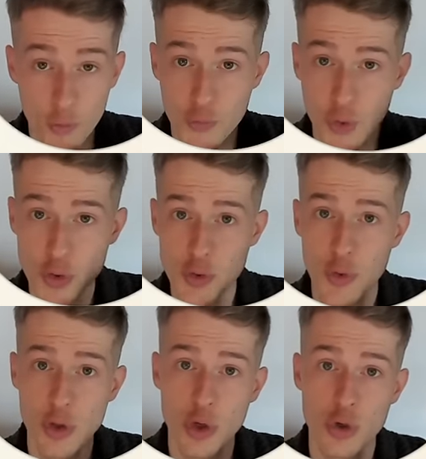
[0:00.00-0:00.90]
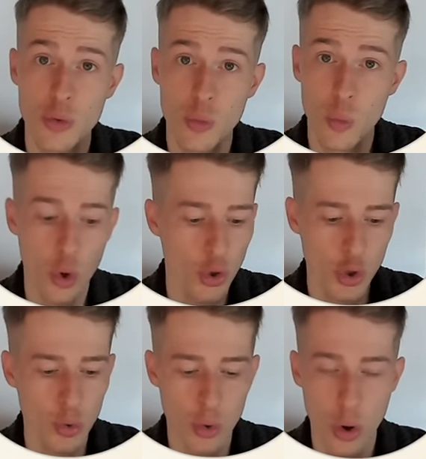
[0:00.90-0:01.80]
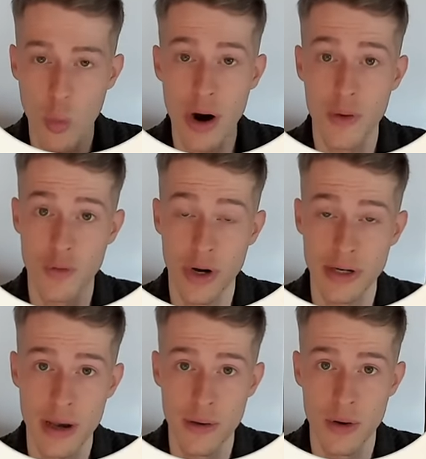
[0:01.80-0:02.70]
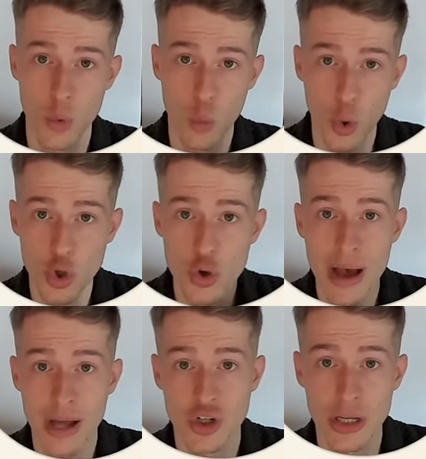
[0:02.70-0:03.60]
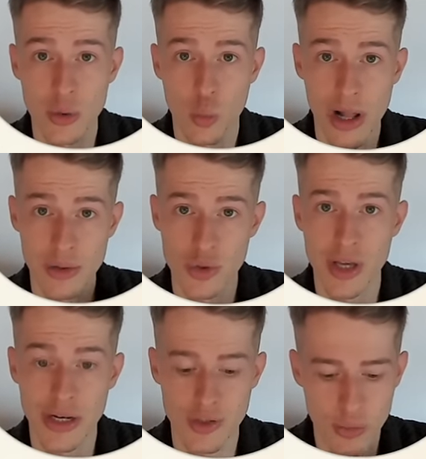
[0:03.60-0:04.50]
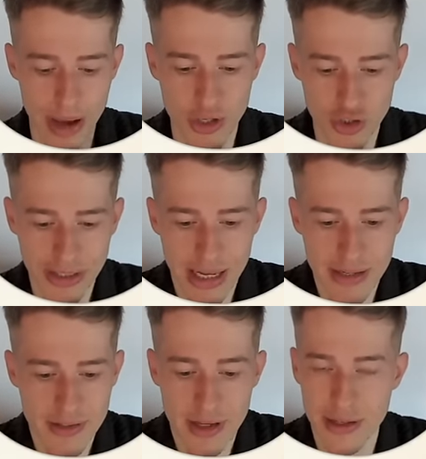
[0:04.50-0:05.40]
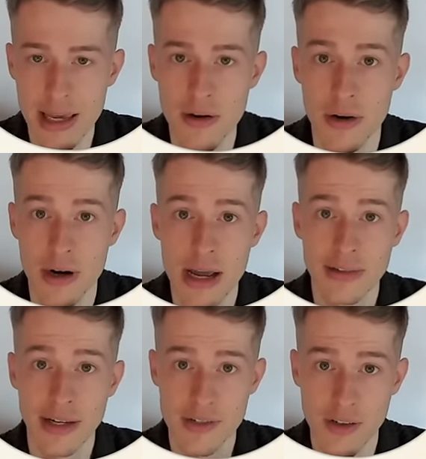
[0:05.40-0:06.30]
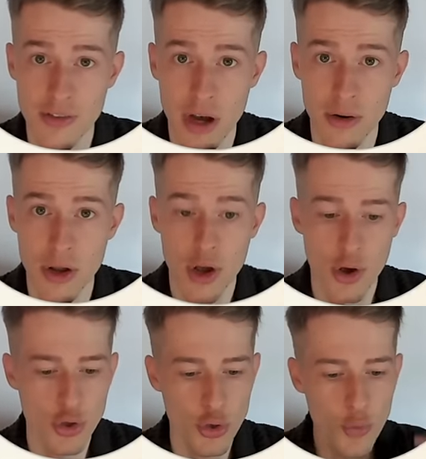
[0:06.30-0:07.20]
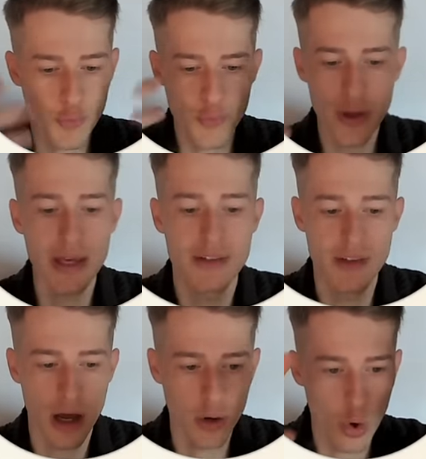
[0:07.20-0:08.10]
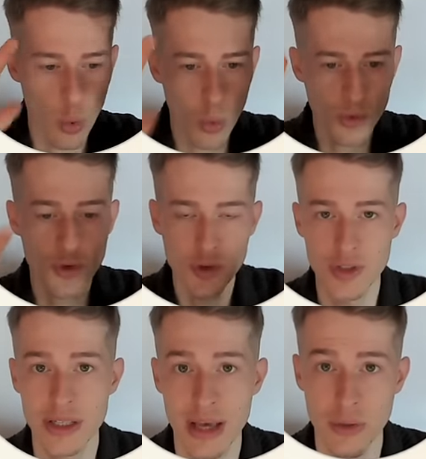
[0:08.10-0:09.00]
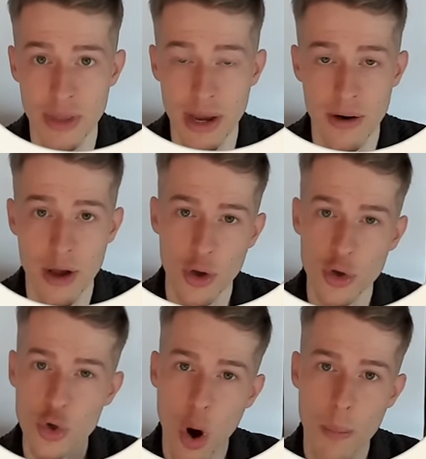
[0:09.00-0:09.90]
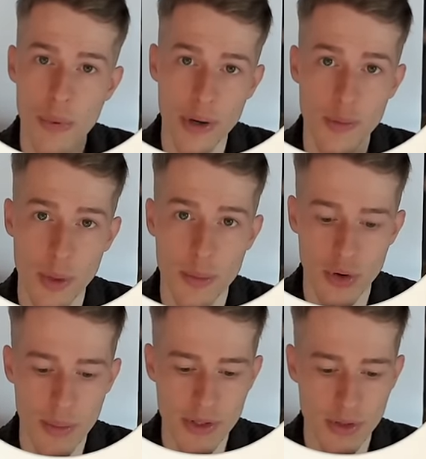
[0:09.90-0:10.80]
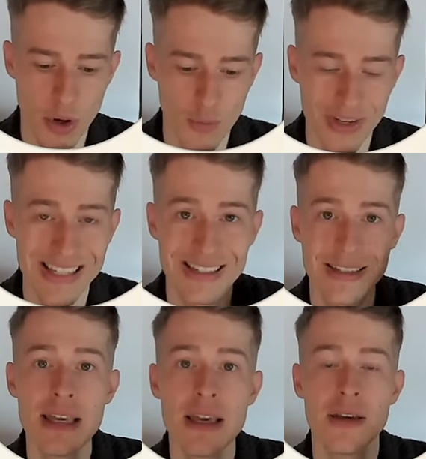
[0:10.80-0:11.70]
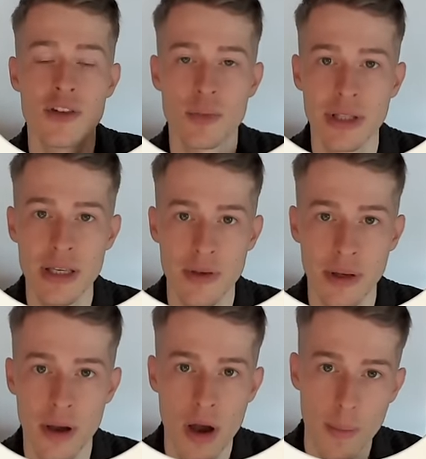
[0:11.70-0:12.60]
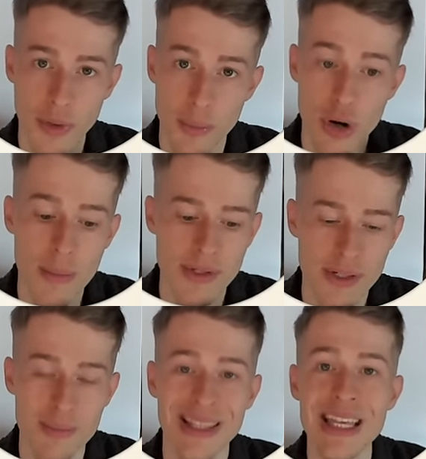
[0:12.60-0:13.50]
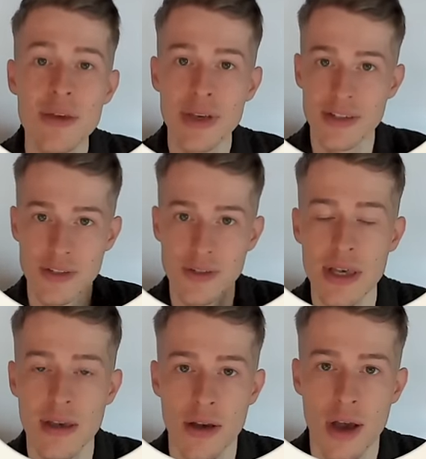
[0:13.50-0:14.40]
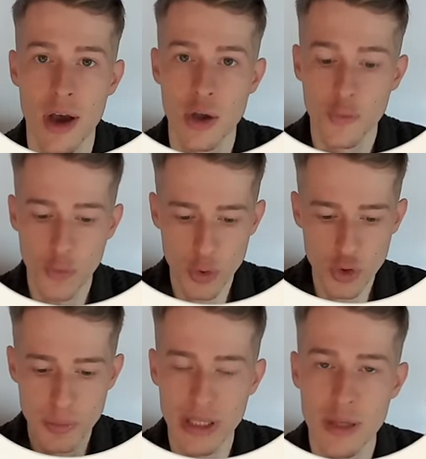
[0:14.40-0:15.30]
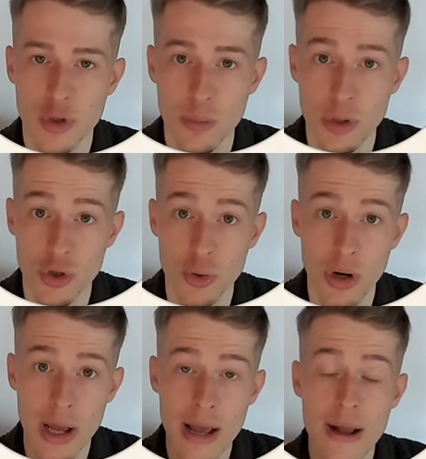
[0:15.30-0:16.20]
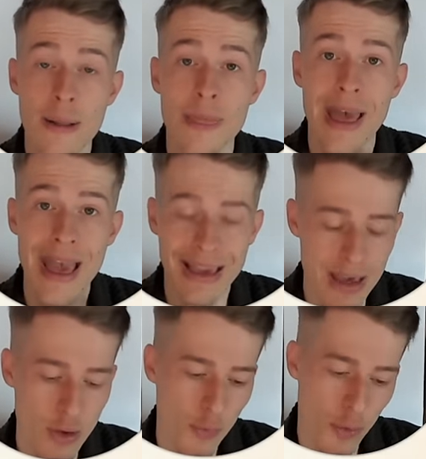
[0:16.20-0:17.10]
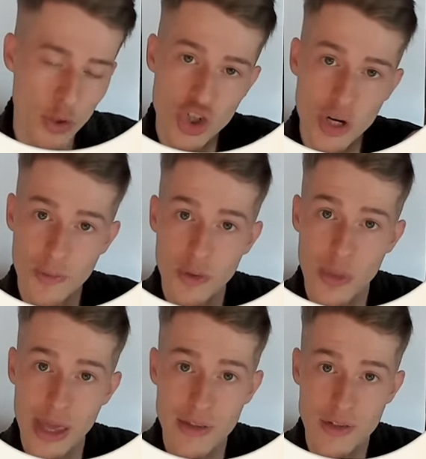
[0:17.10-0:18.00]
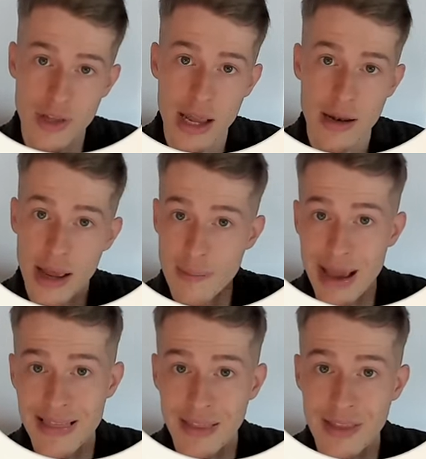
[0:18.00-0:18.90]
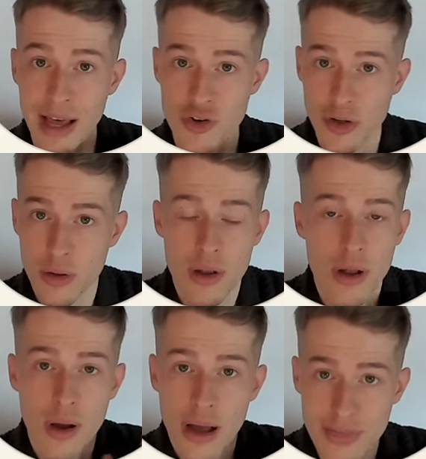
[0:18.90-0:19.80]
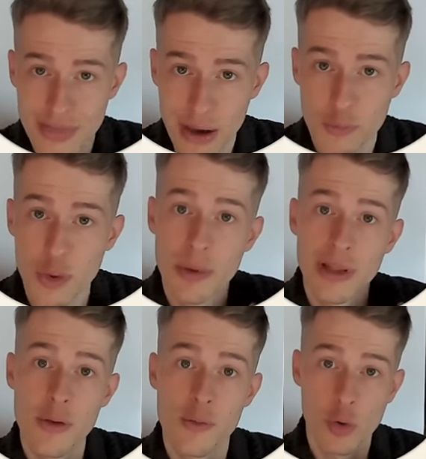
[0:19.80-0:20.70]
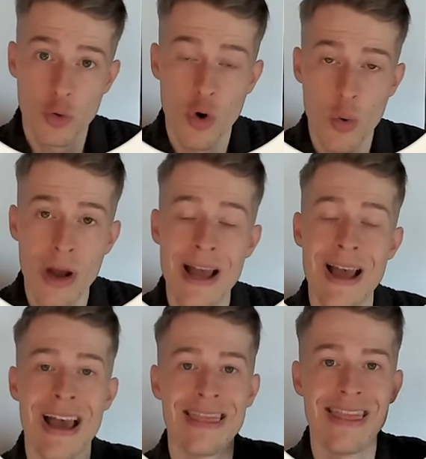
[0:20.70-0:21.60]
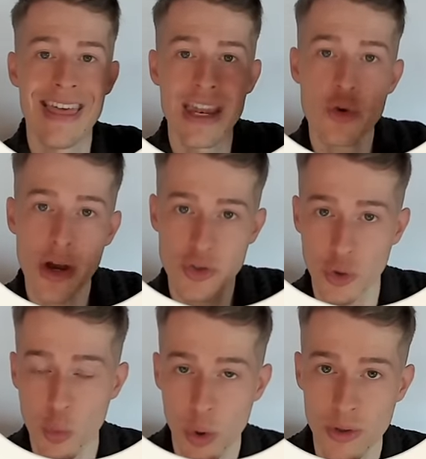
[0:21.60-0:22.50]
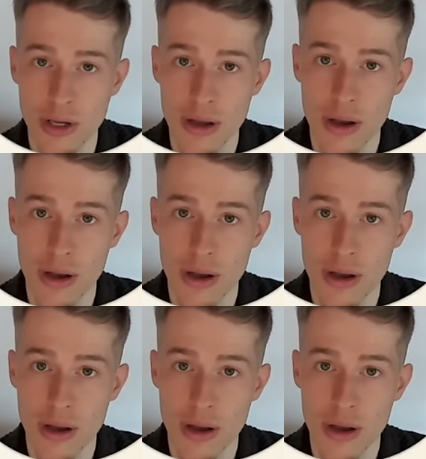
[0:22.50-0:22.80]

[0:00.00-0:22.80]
First of all, what are you aware of right now? What are you imagining while you say this? You're imagining that it's not here, that it's not done. You think it's done once you see it out there. You operate from the premise of seeing is believing. But the premise is believing is seeing. You first believe it to be true, aka you first shift into the end state and make that natural, and therefore the belief will grow, and then your external world